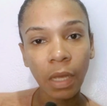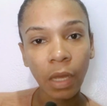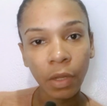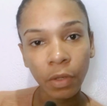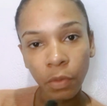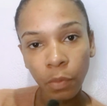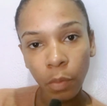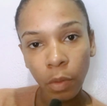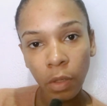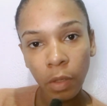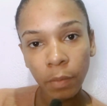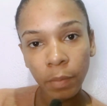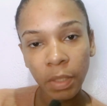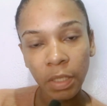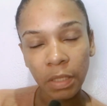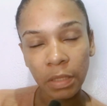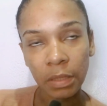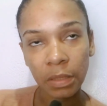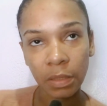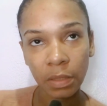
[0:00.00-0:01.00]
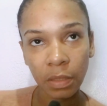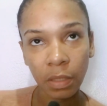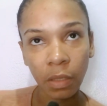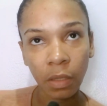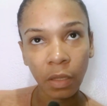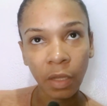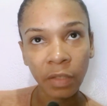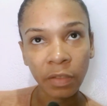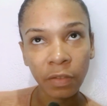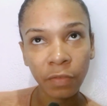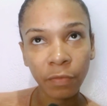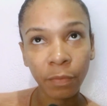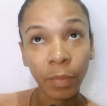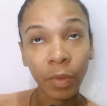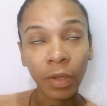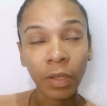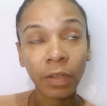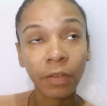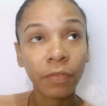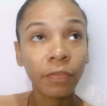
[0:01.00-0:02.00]
annual because it's a lot of
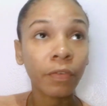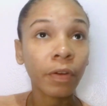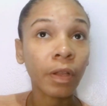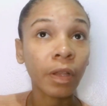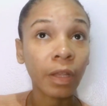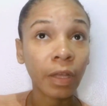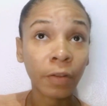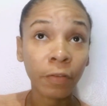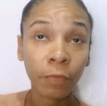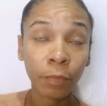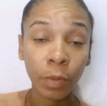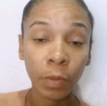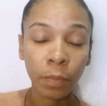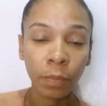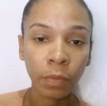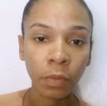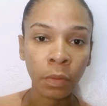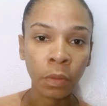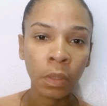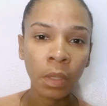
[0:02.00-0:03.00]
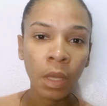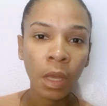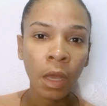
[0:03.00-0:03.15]
money for a lot of people.